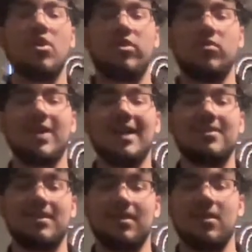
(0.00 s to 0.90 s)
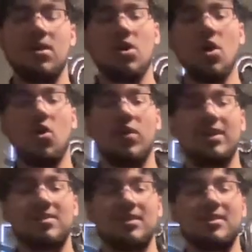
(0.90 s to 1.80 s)
through 19, according
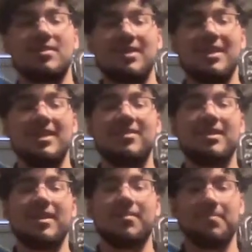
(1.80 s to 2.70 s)
to the CDC.